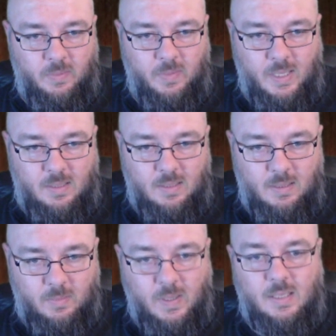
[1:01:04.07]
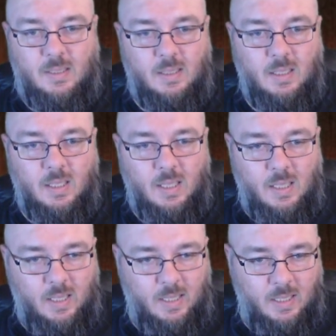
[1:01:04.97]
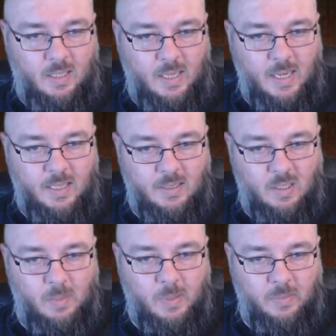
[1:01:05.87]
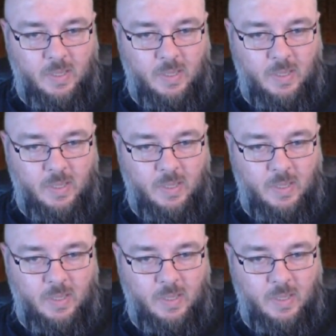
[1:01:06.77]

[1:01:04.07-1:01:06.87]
factor. Factor. Uh, adding to the above,